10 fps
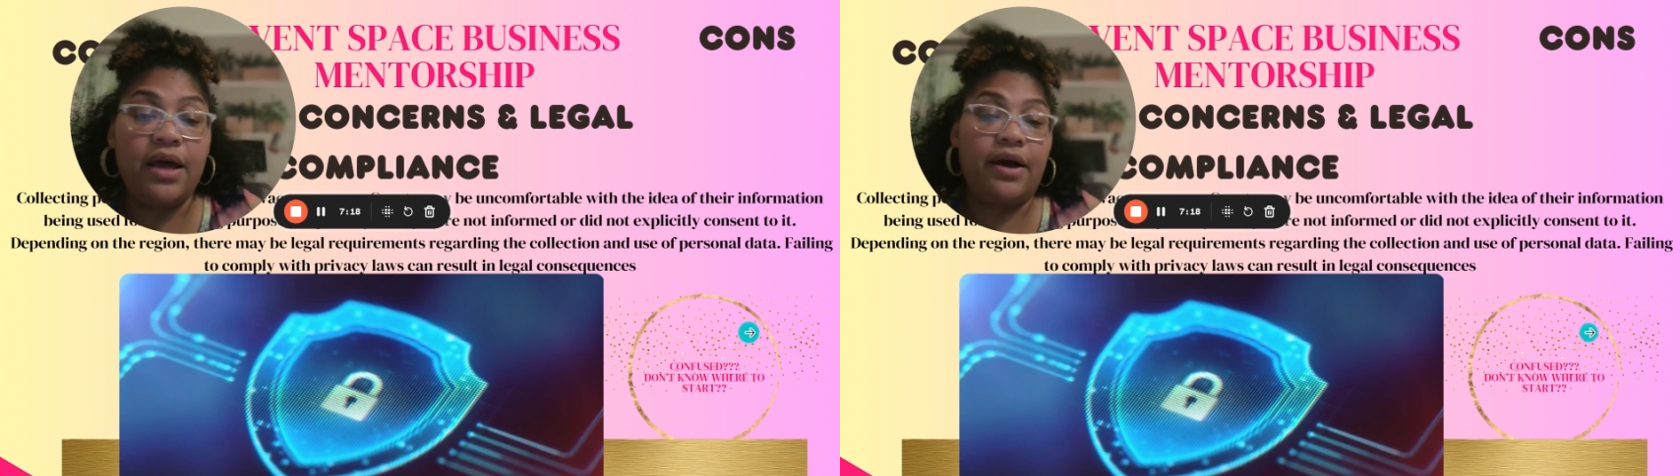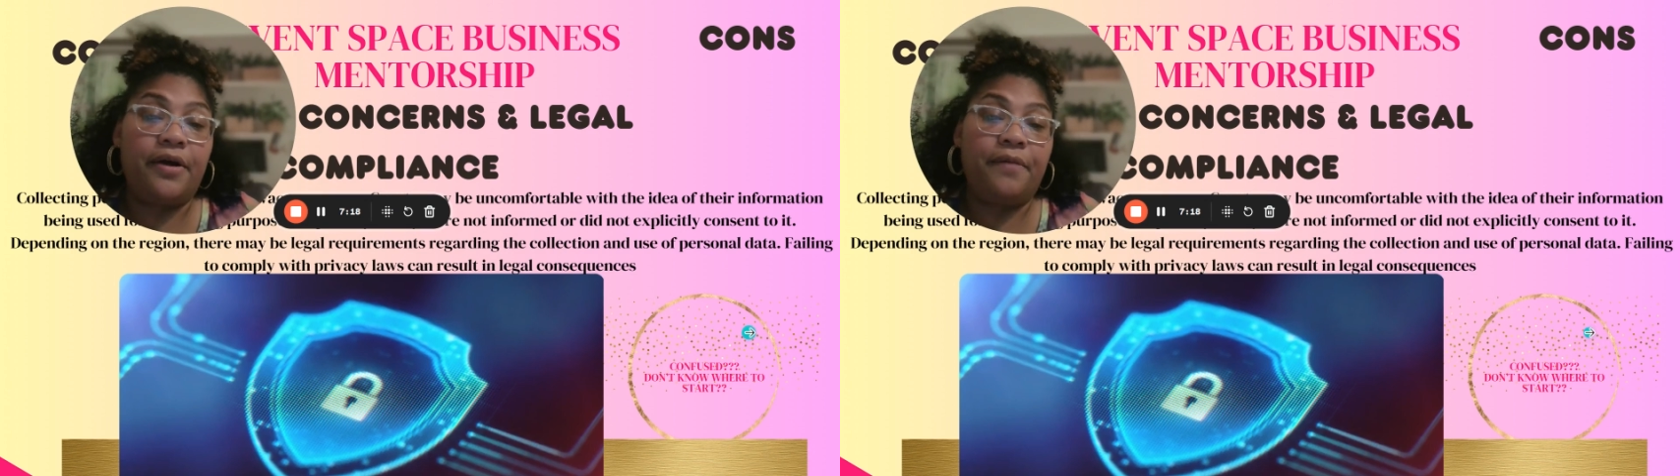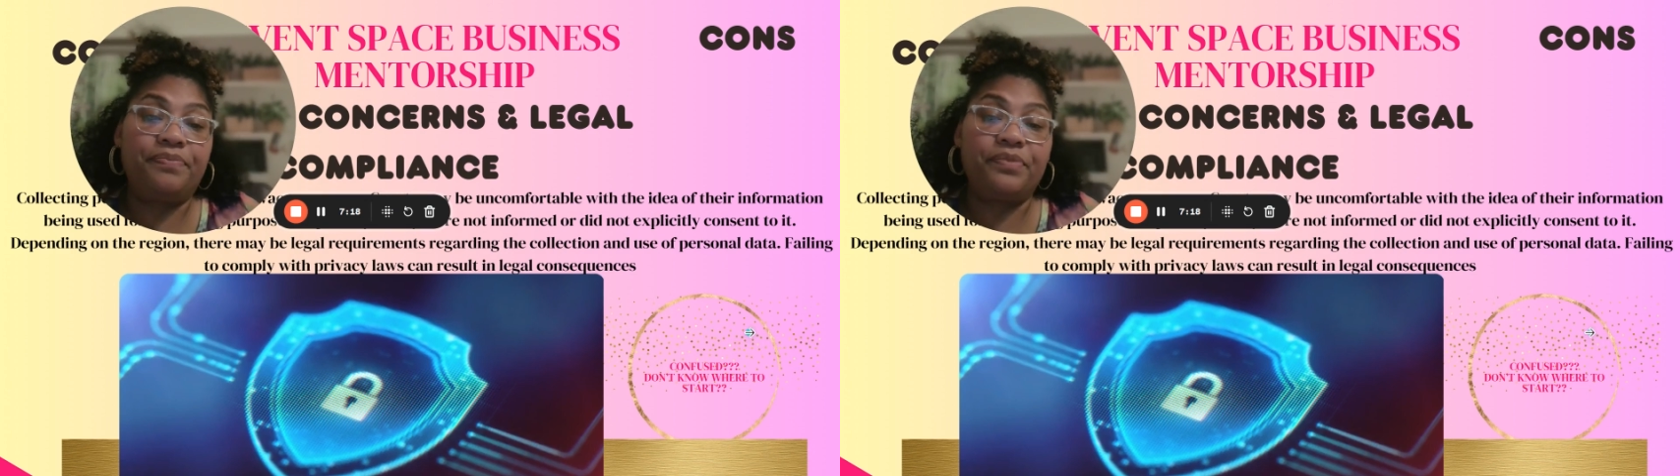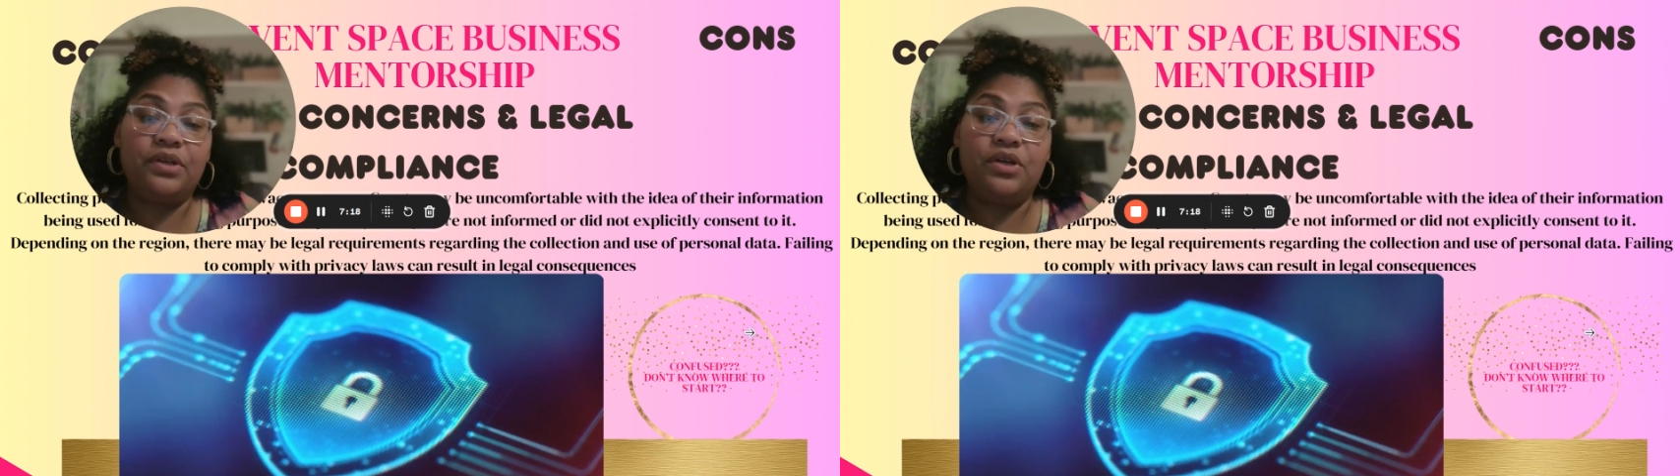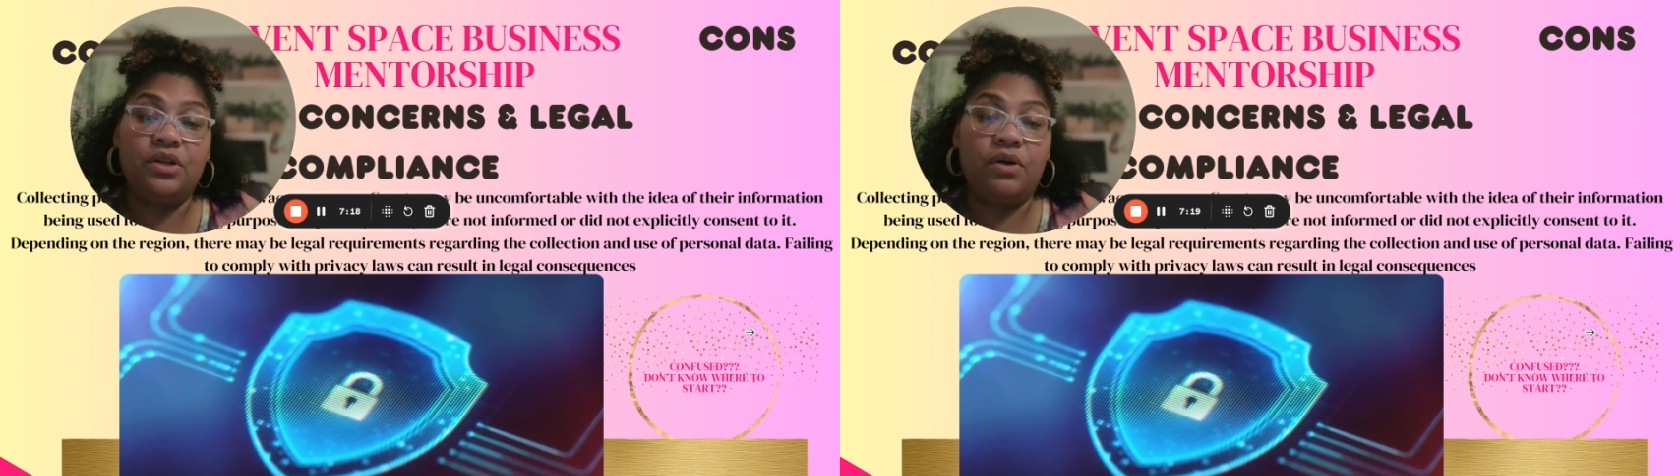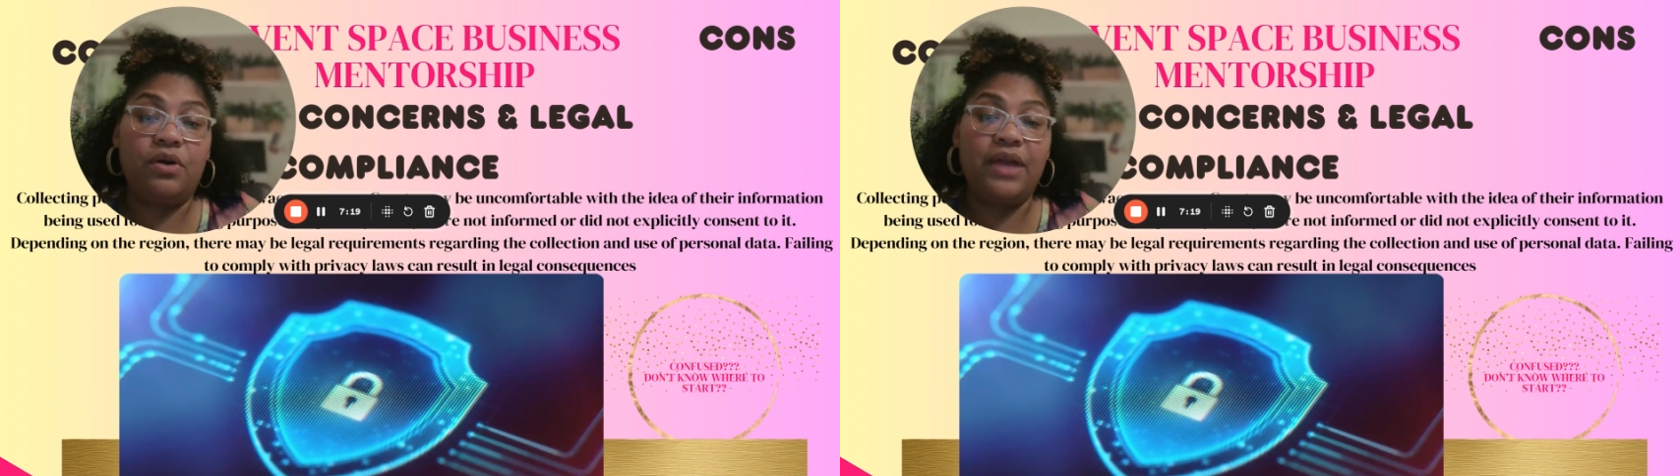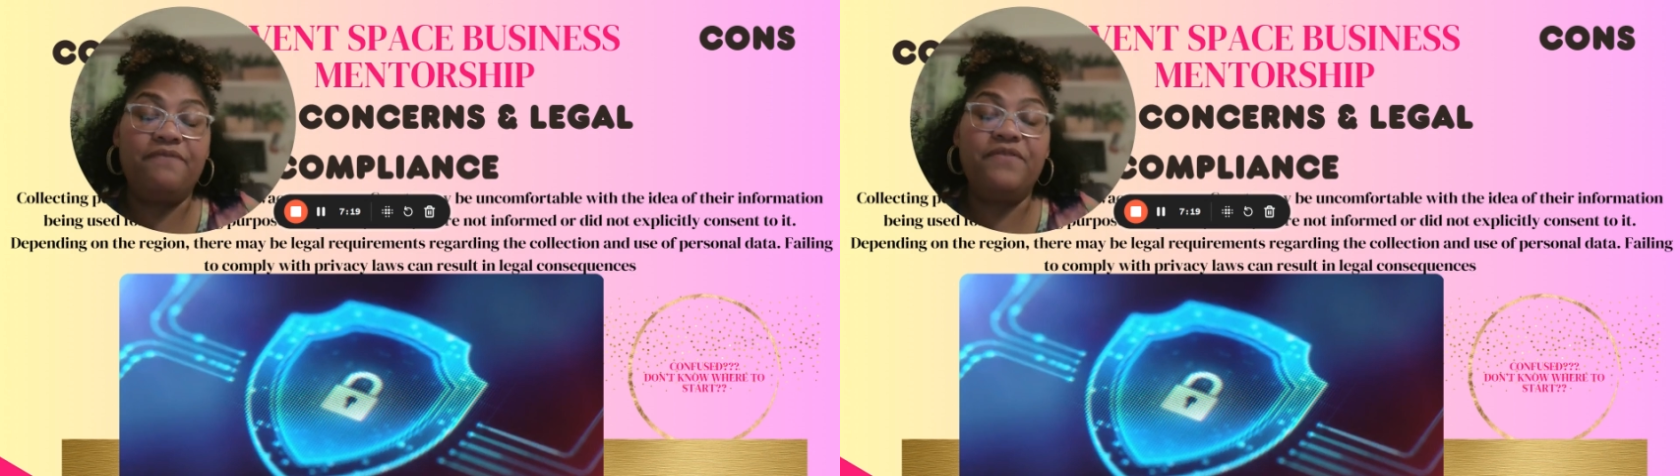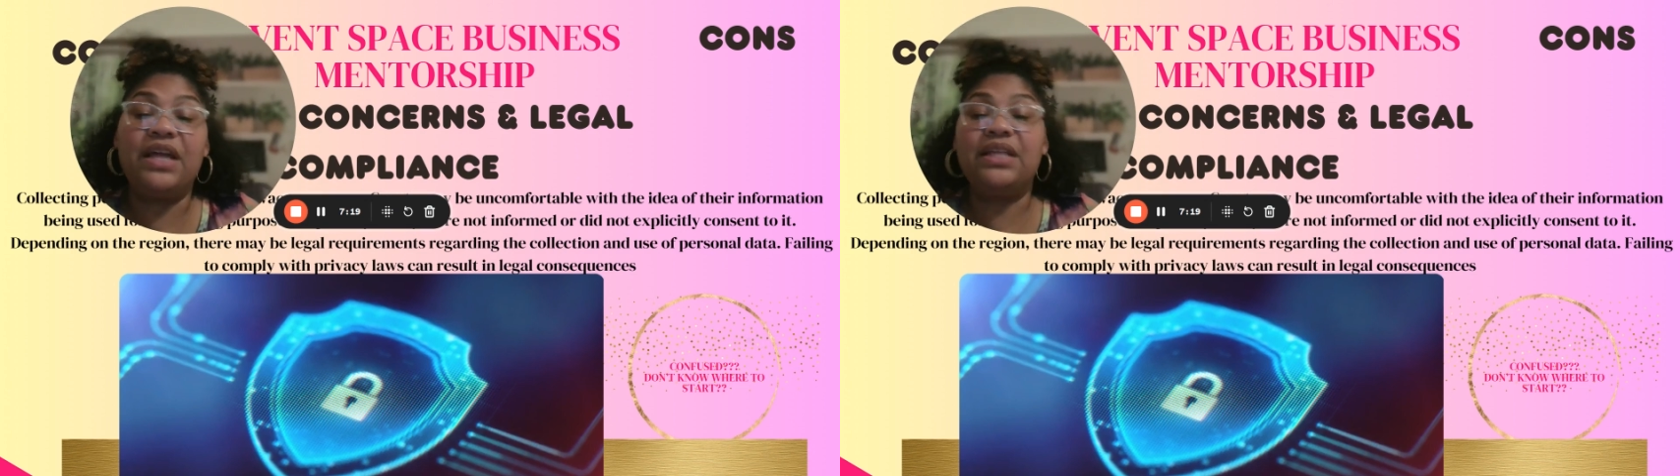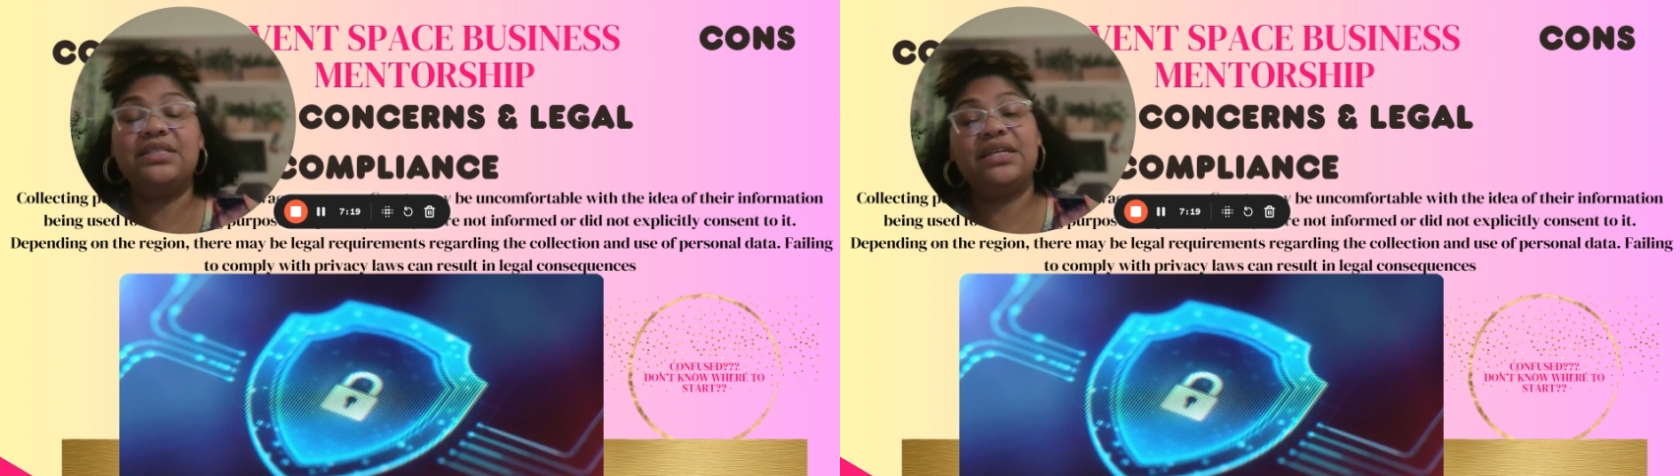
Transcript: And failing